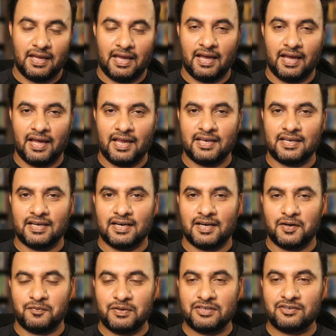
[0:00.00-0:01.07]
And
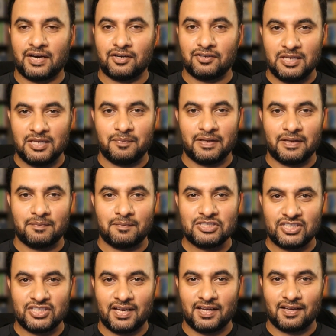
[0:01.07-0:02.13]
we try to keep them in
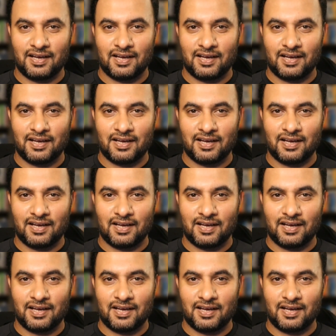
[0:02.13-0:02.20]
check.